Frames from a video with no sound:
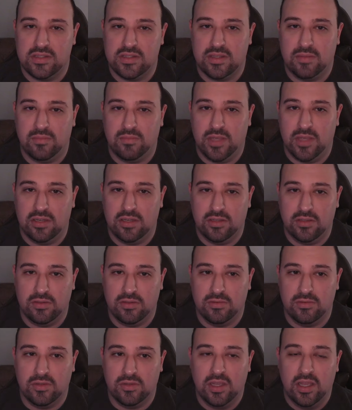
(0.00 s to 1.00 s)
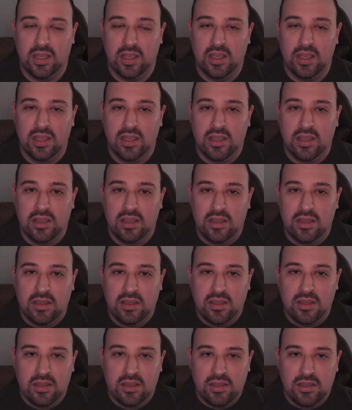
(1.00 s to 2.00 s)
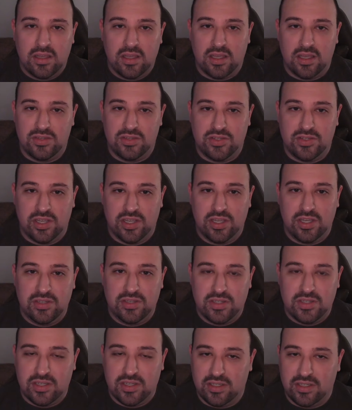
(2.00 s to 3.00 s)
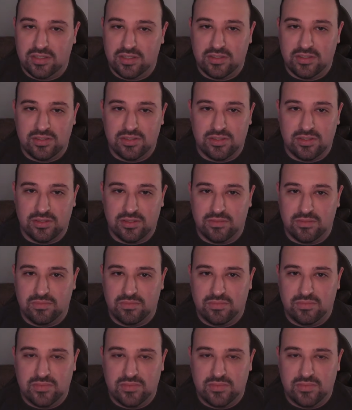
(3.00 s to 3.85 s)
into the menu and changing your